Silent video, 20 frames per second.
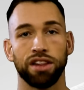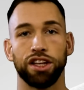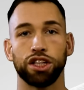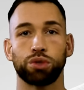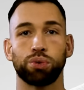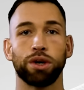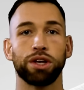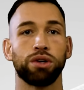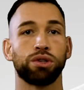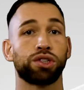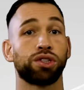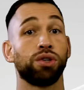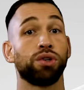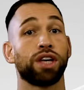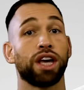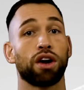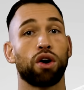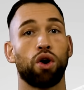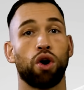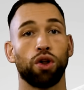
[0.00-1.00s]
This way you'll still
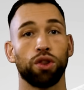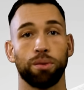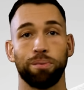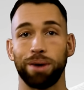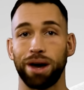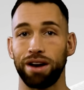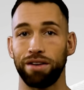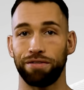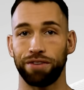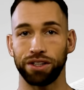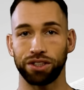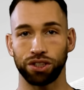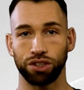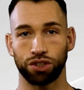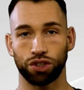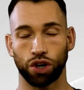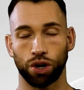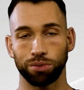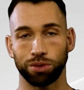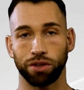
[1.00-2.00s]
get all the benefits in
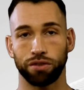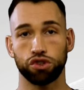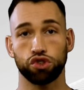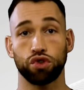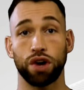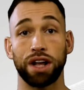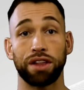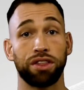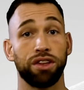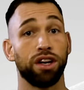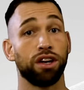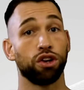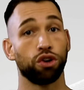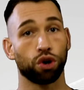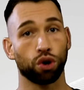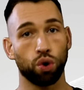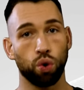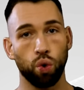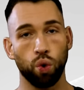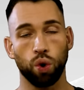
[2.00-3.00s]
terms of strengthening your
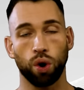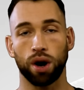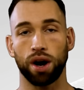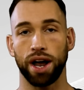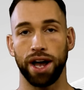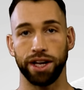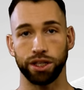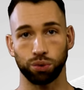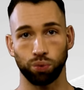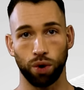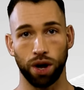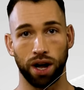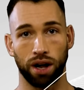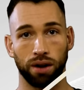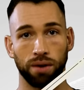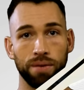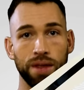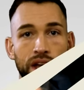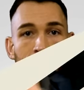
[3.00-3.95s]
core as well.